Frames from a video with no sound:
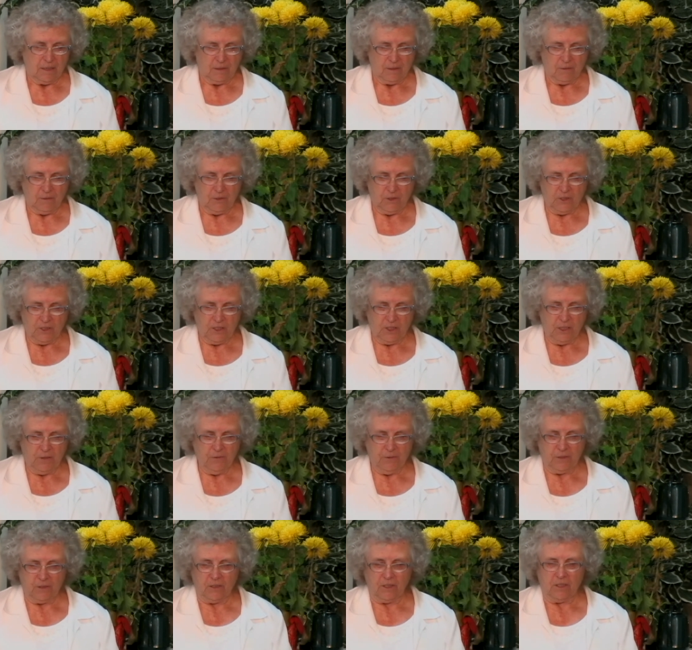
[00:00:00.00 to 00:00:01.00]
was
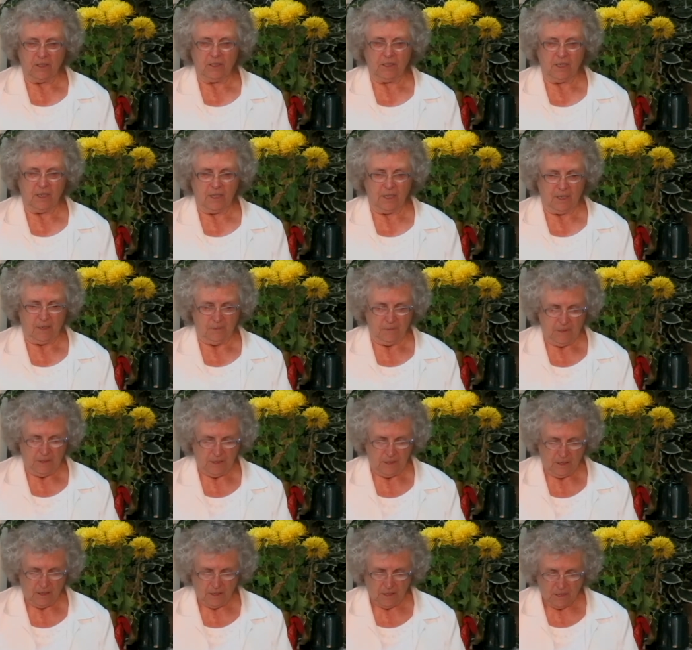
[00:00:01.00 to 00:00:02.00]
different this time.
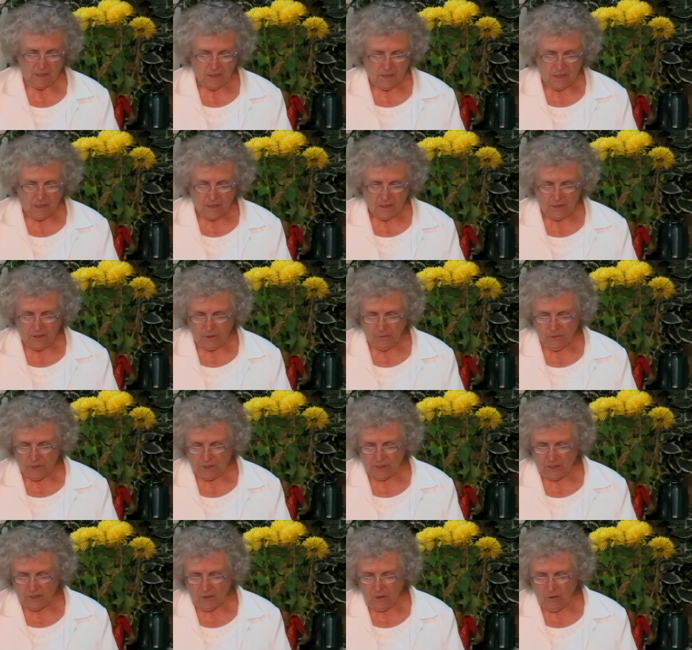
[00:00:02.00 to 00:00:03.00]
There was
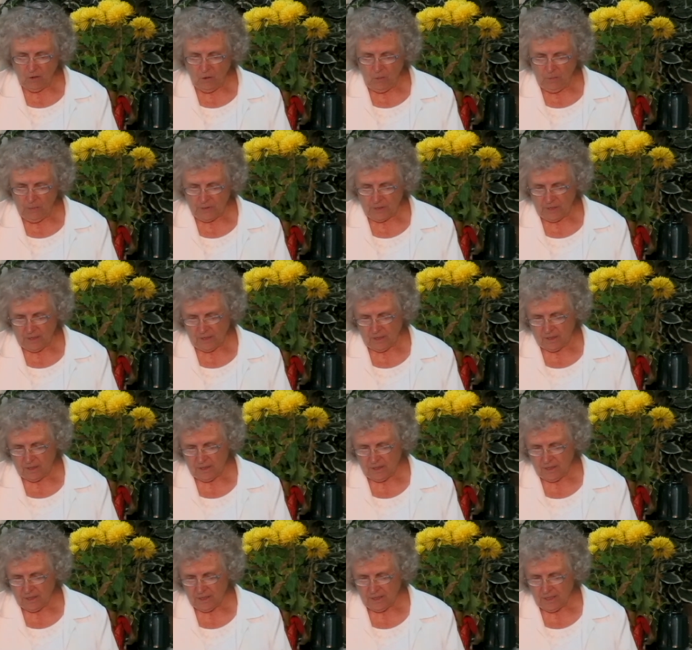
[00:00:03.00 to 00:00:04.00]
an opening
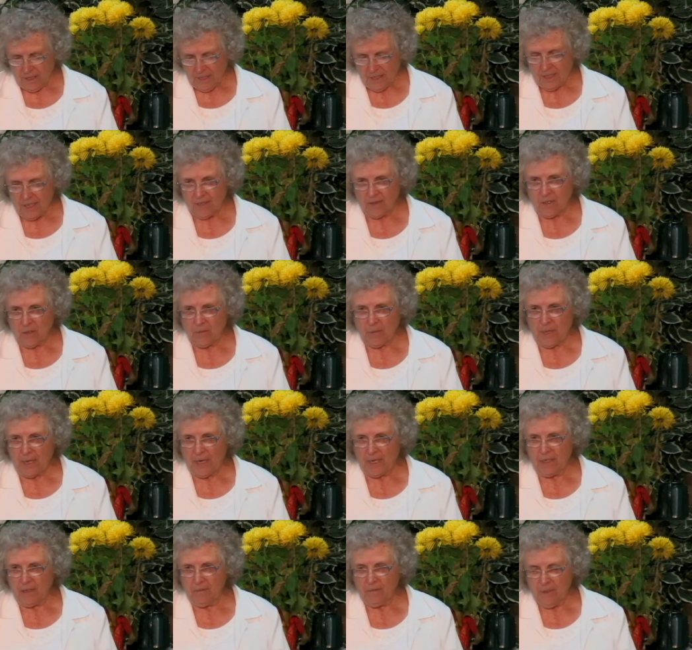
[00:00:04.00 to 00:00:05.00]
in the
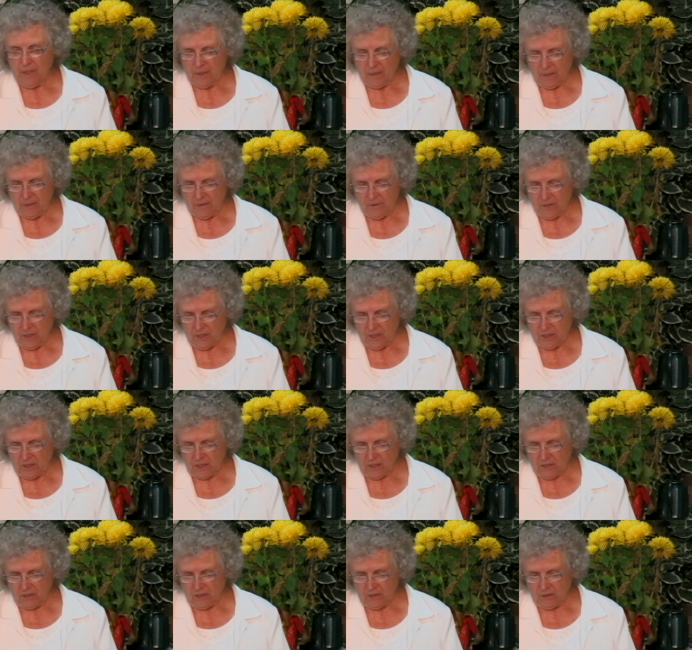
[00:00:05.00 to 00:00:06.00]
bottom of this
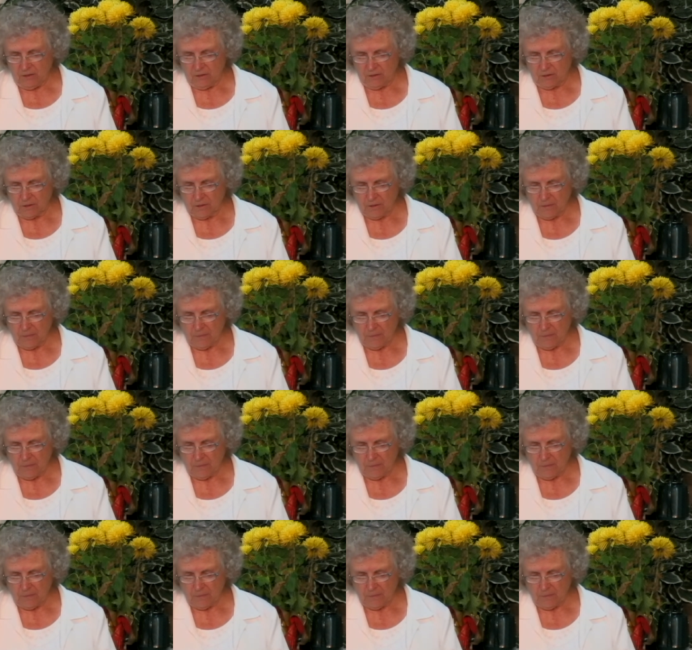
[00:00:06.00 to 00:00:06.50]
cocoon.